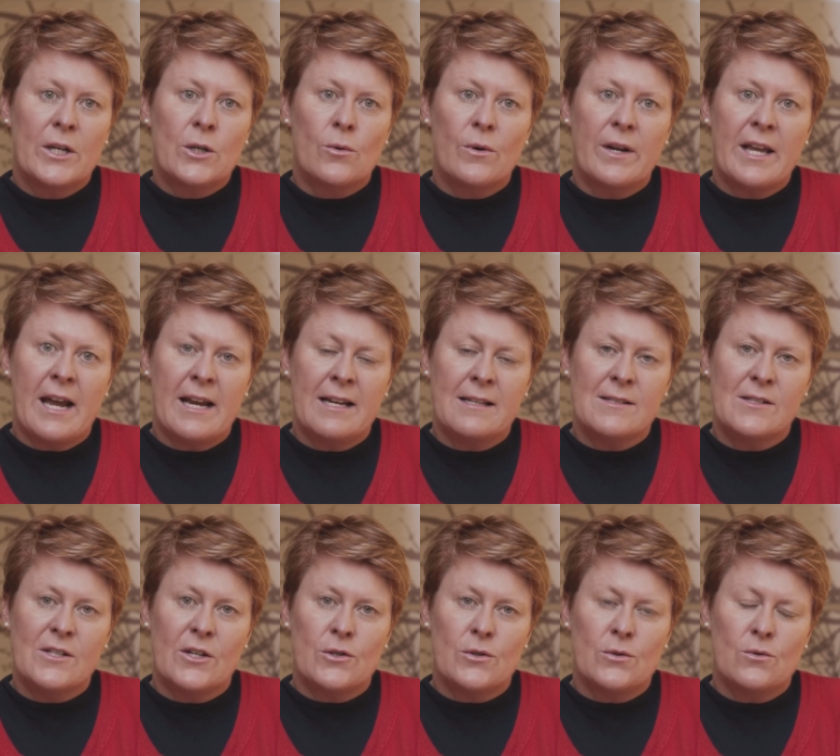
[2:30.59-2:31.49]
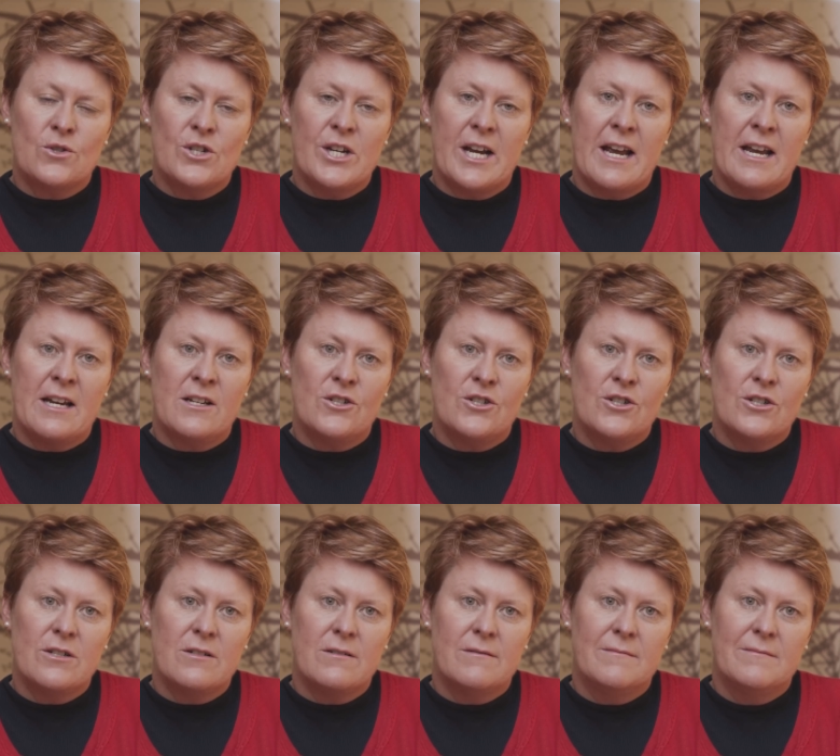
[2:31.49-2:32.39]
create social
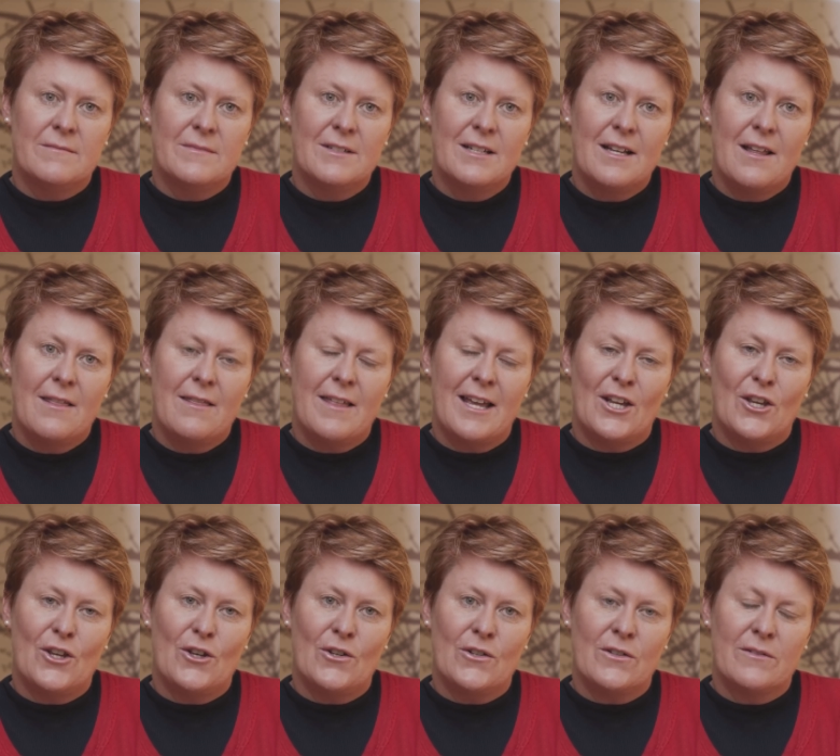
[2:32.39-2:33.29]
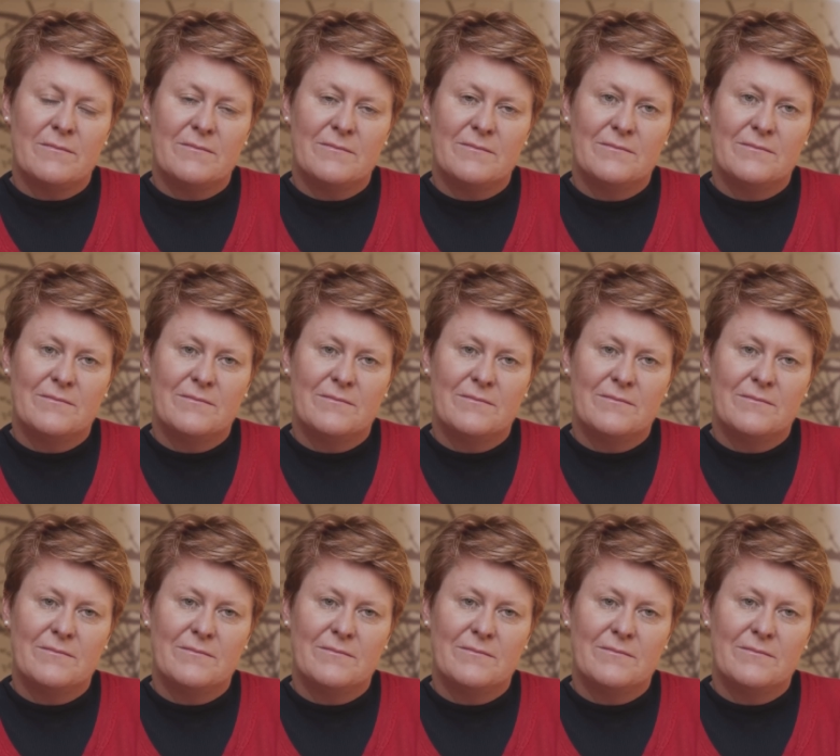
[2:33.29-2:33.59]
change. Thank you.